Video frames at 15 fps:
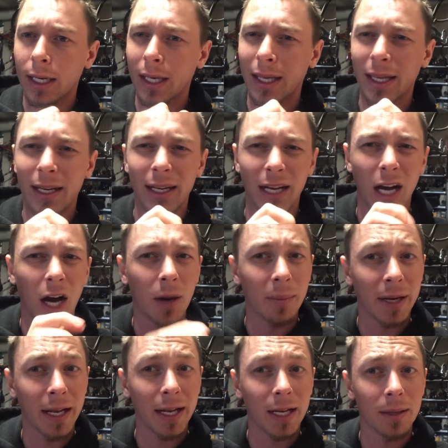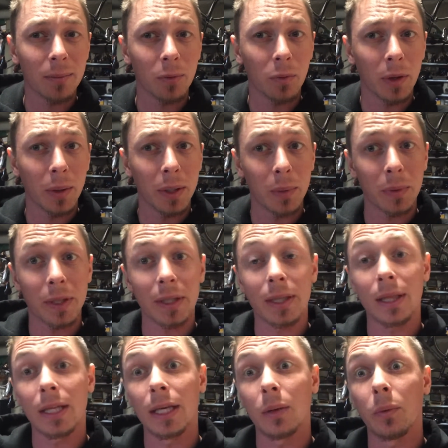and accommodate them
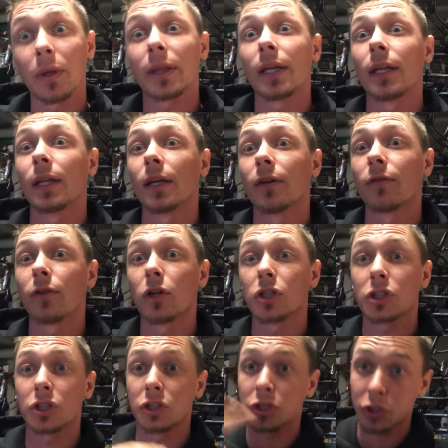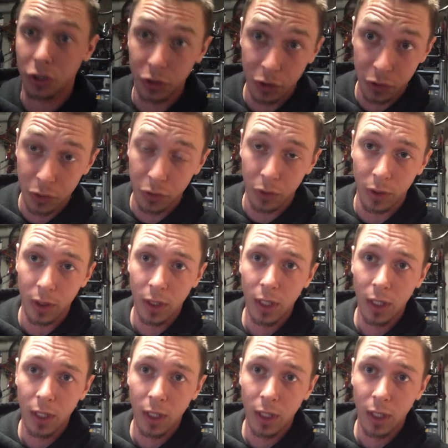within the version 2